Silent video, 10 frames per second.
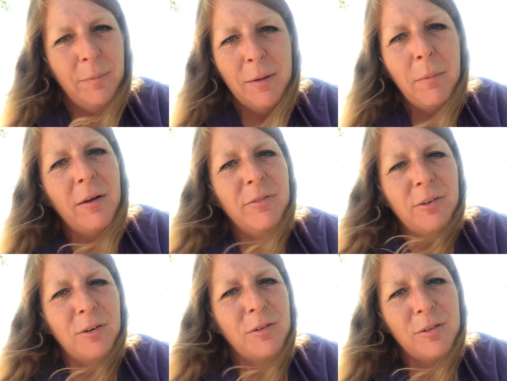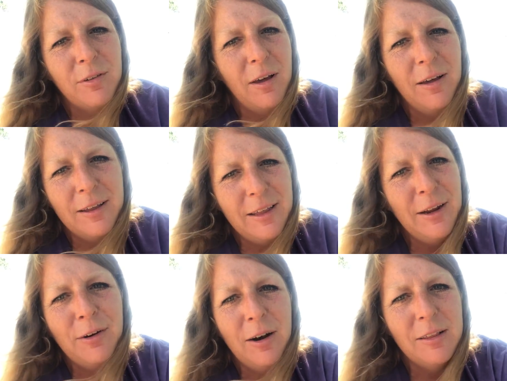In my first
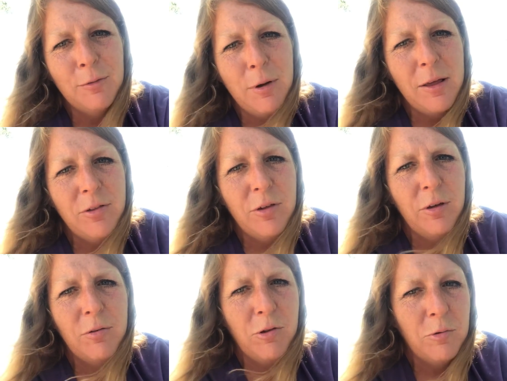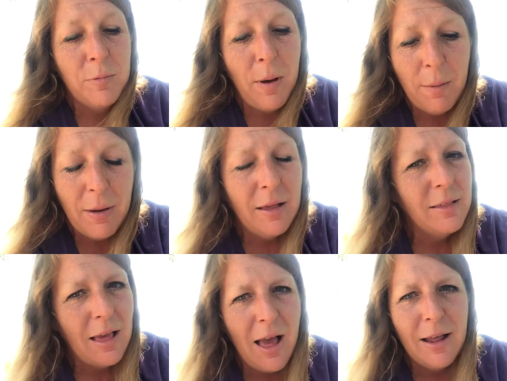year as a rescue, she was by my
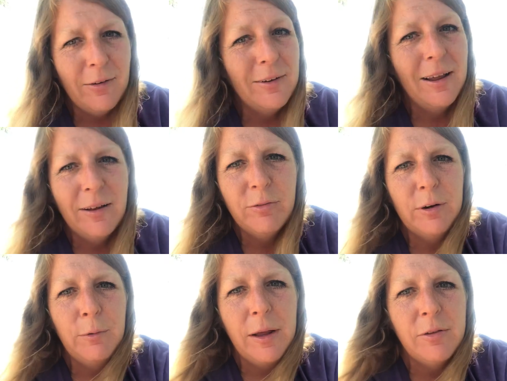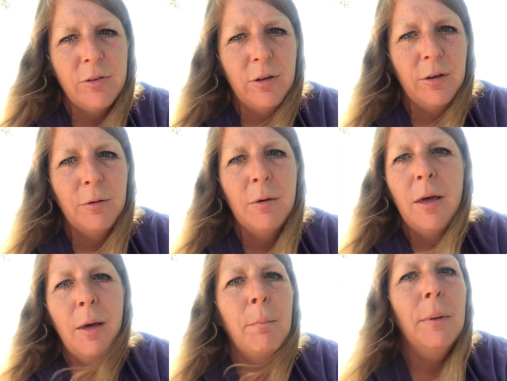side on every rescue,
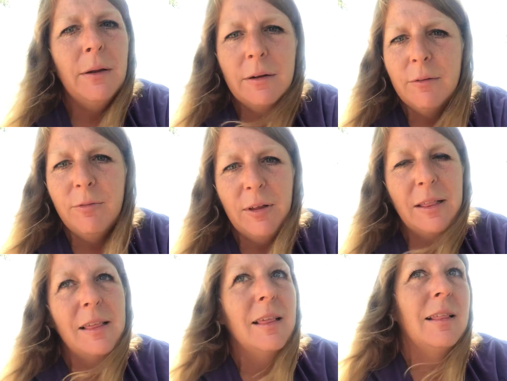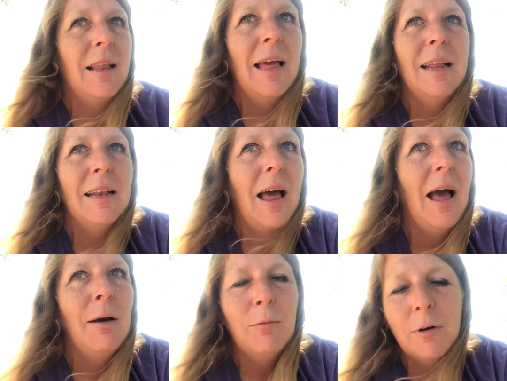building fences late
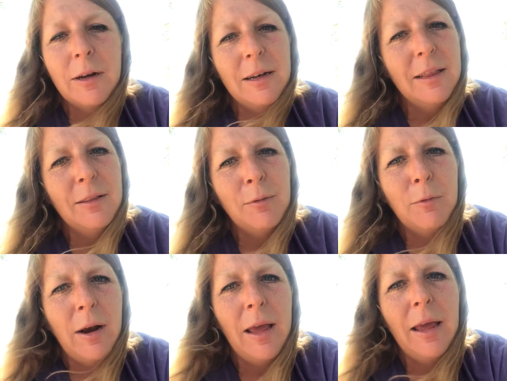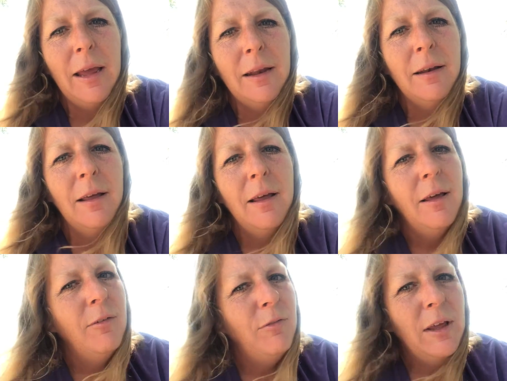night, working in the rain,
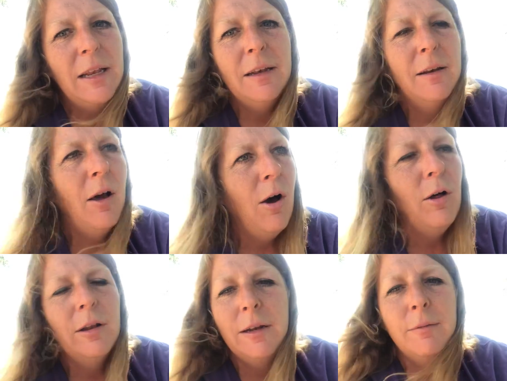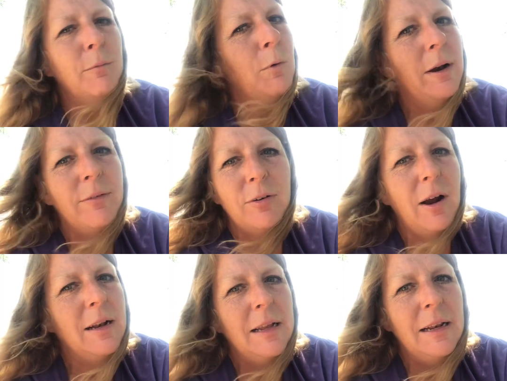feeding, hauling, whatever
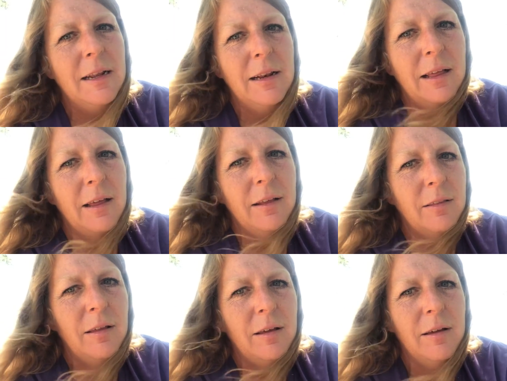I needed, and